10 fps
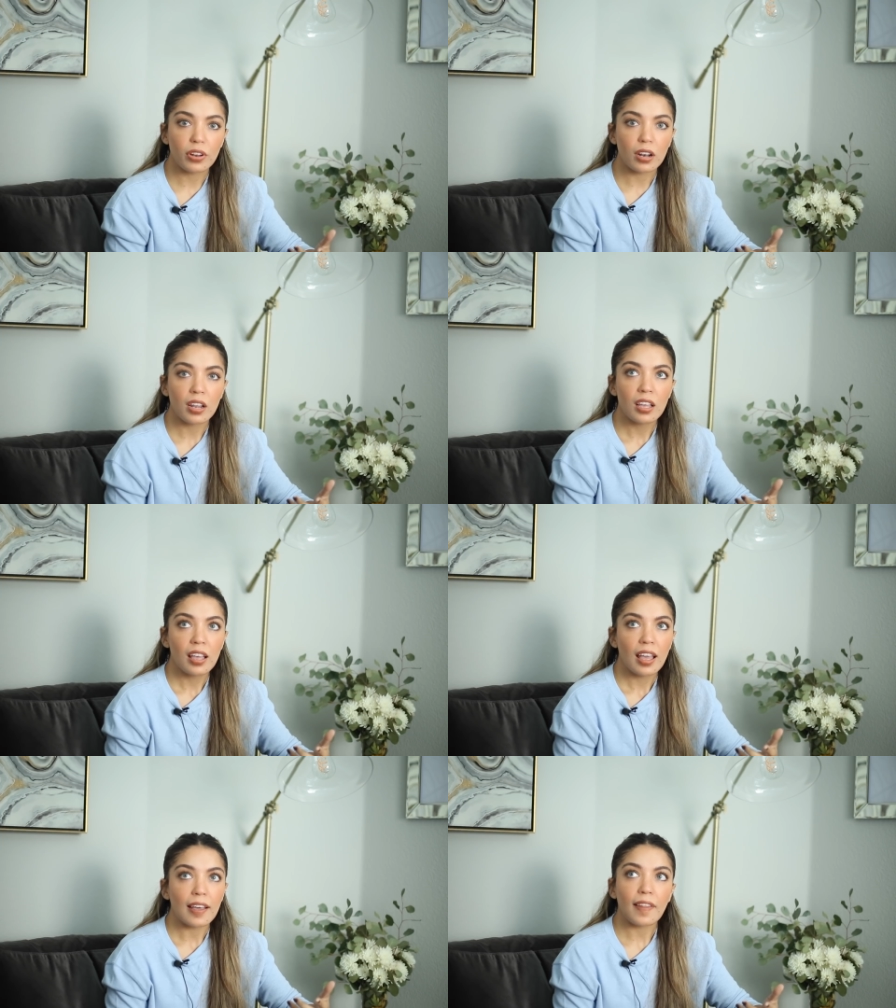And
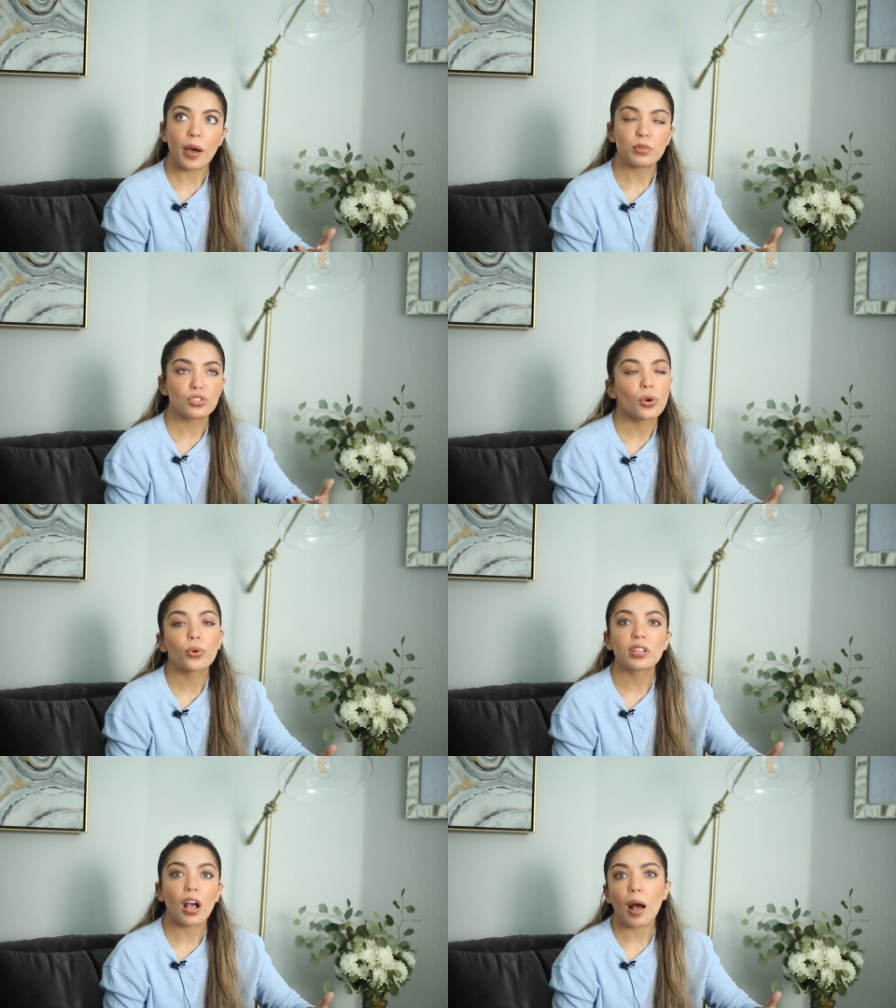that was
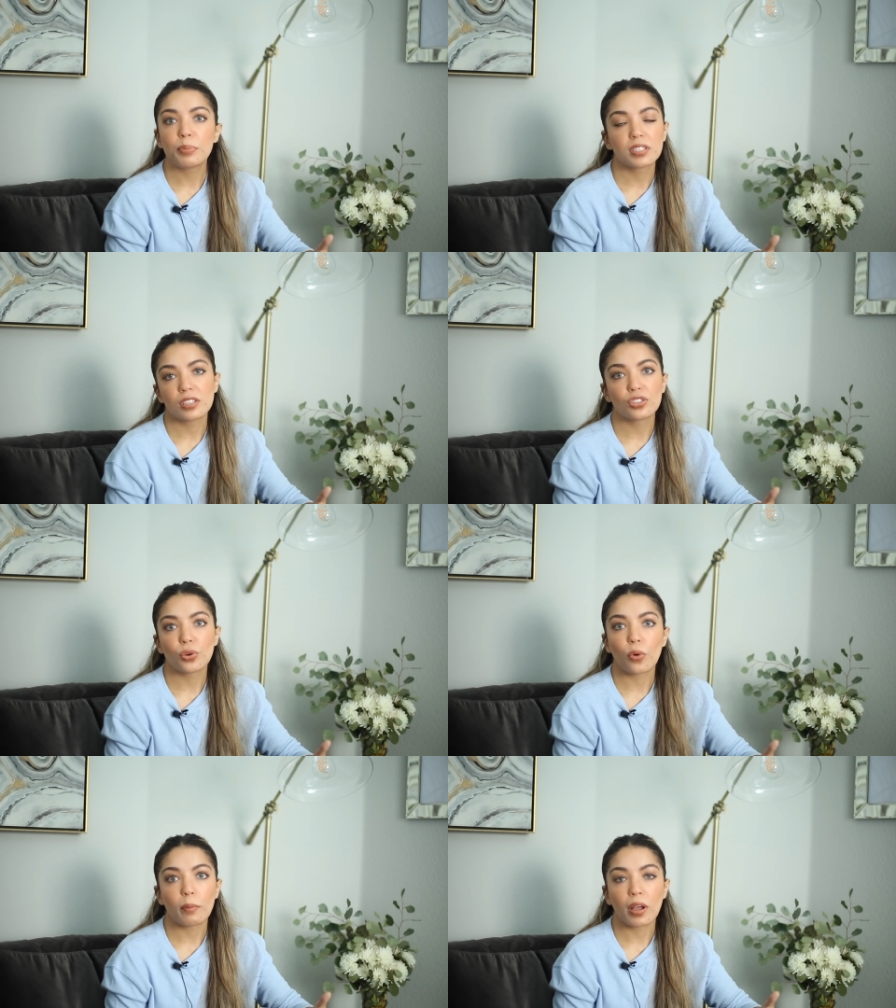totally opposite
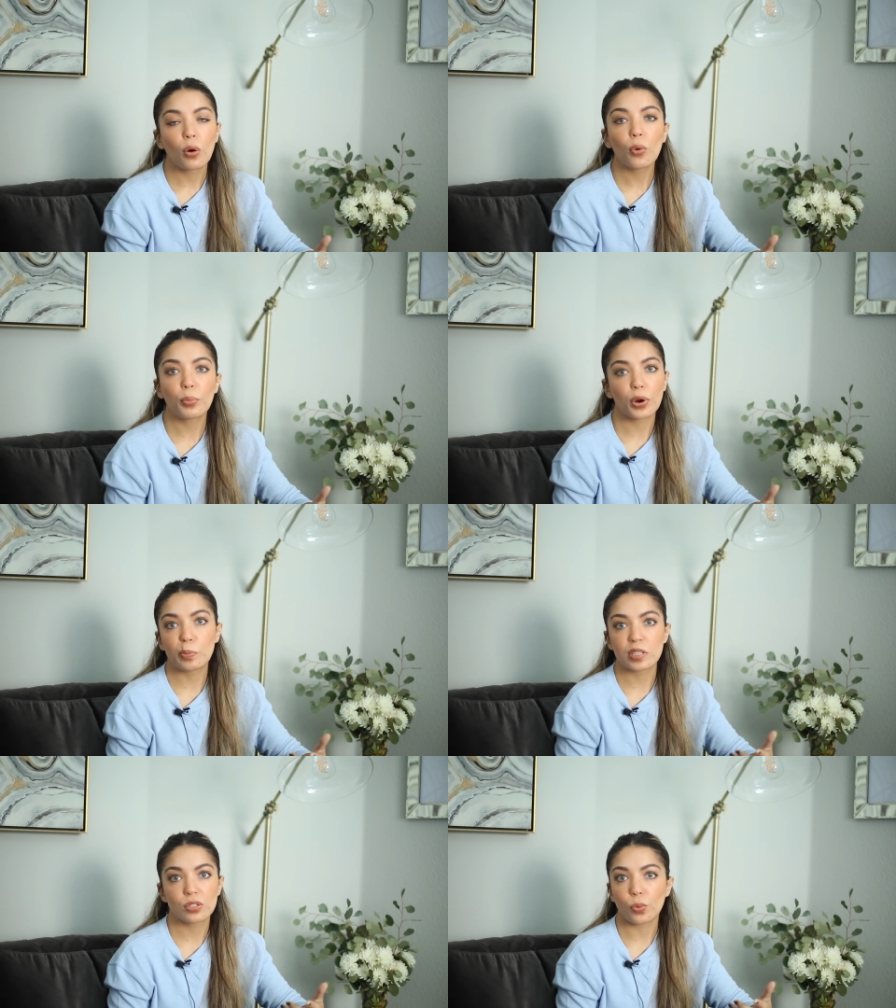to what my whole
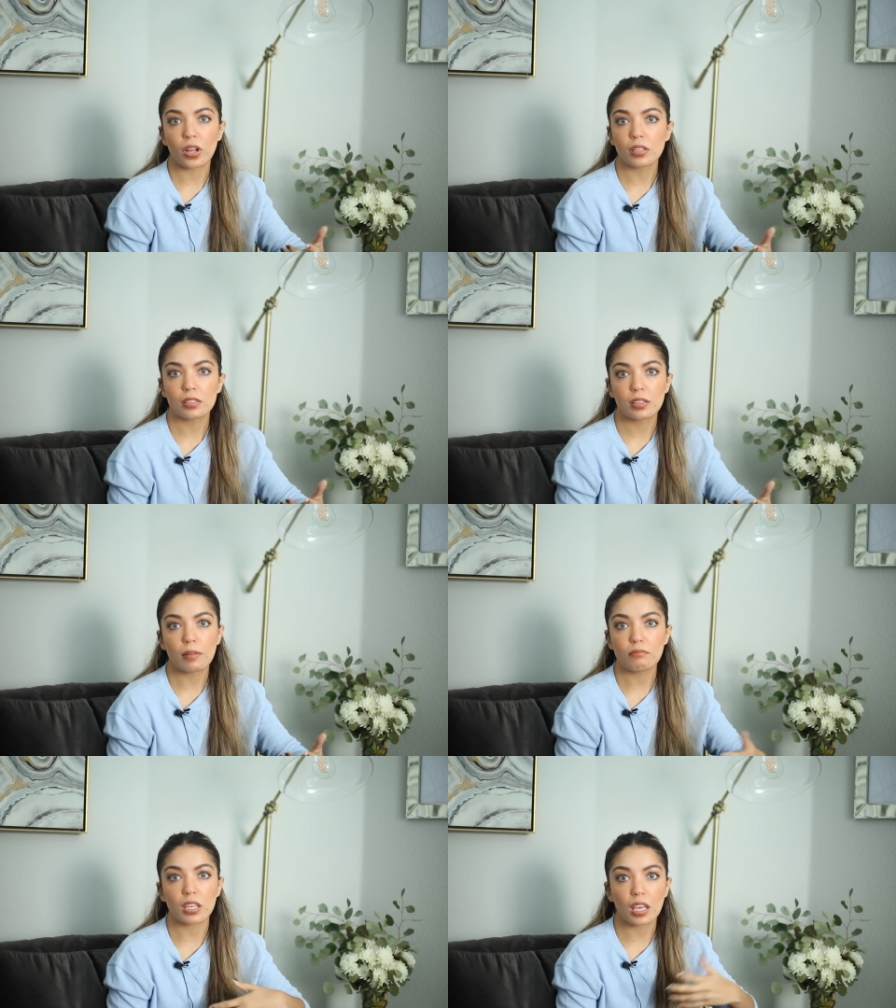purpose was
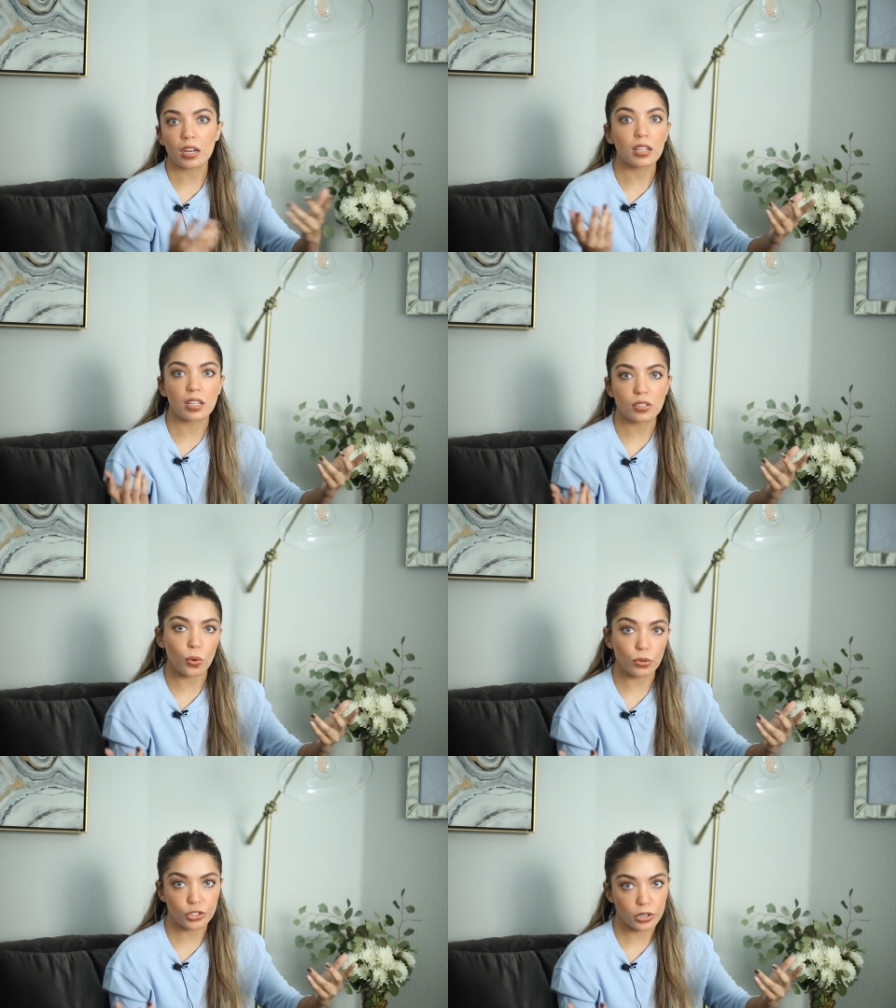in beginning this
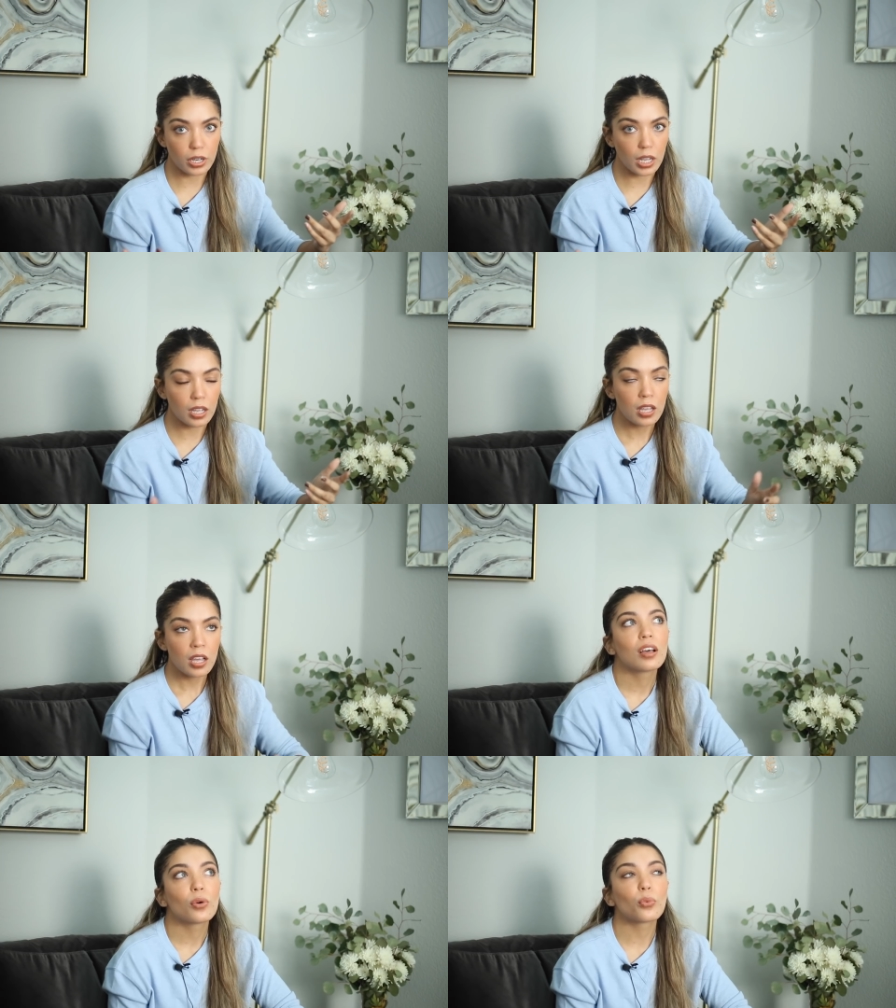whole journey.
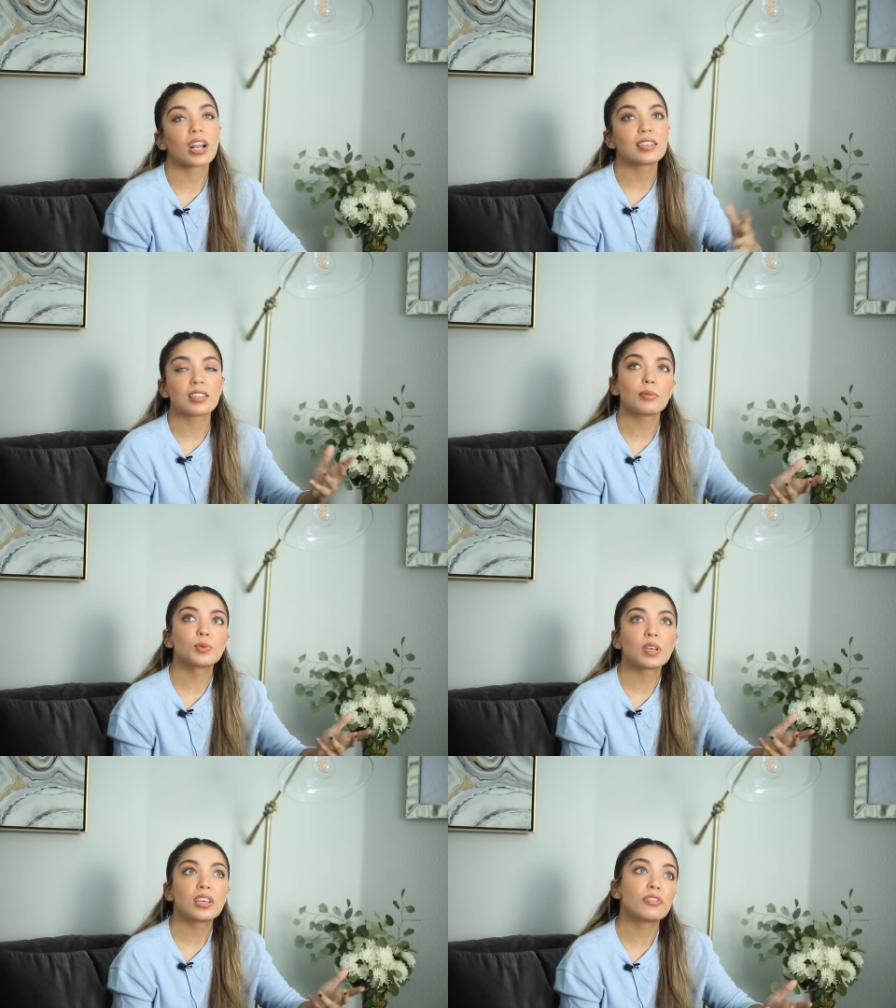When I
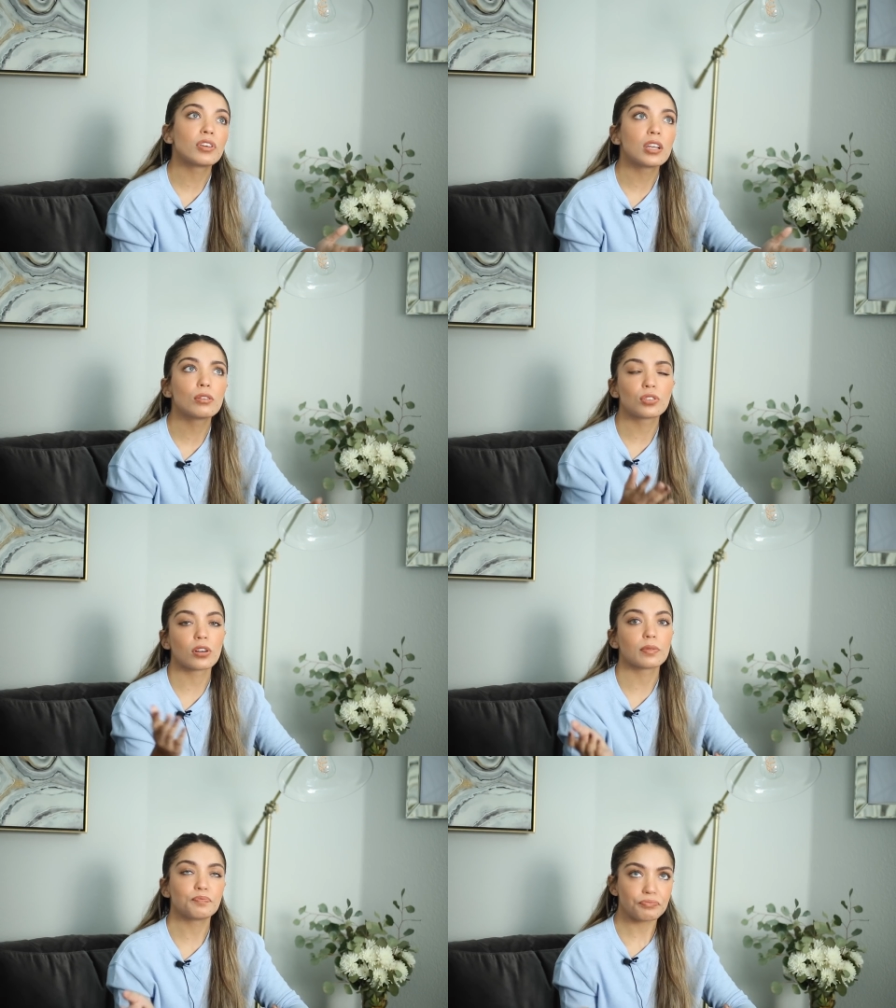stopped making videos,
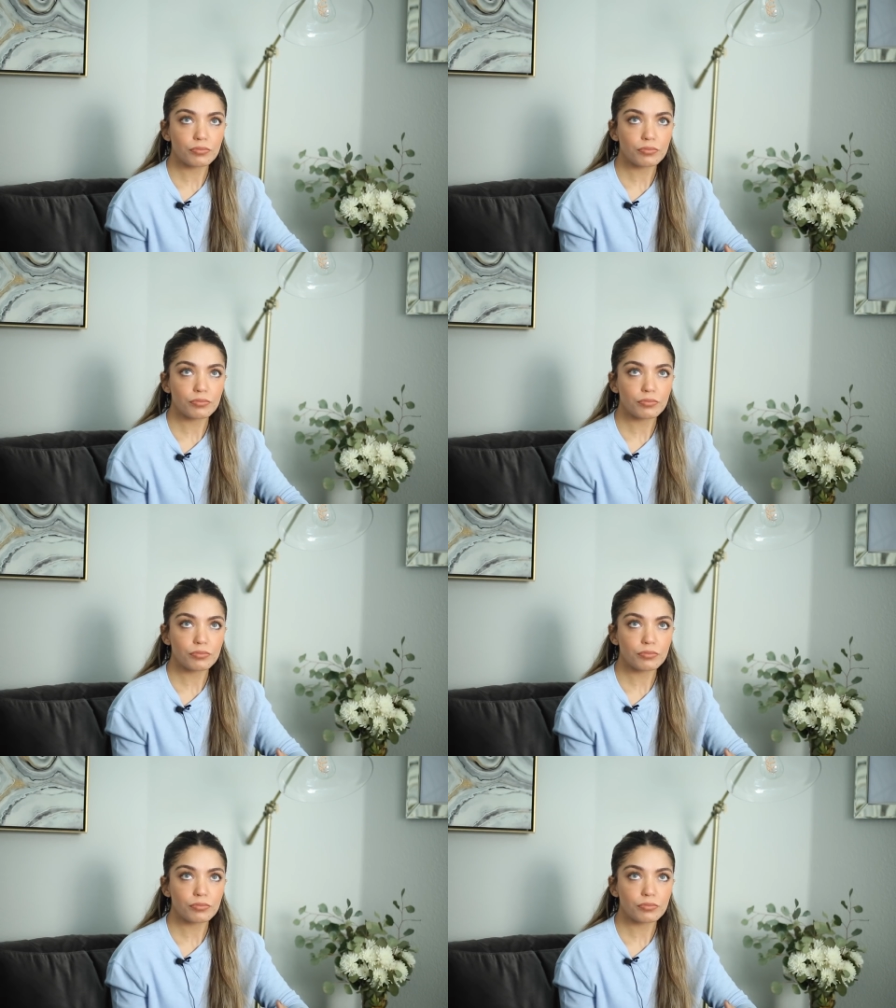or